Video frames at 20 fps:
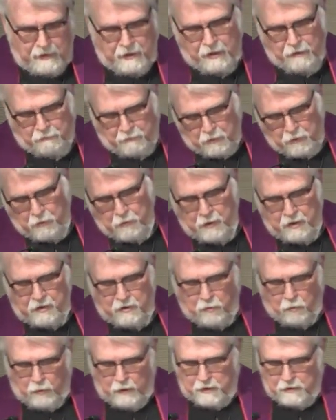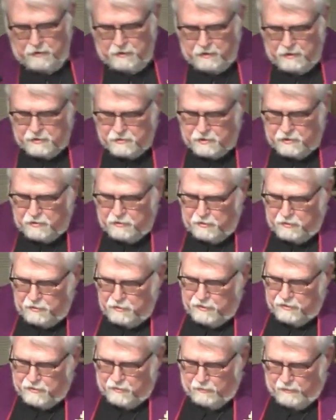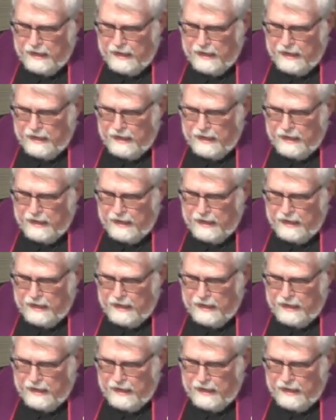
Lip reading: If you were in the wilderness and knew that the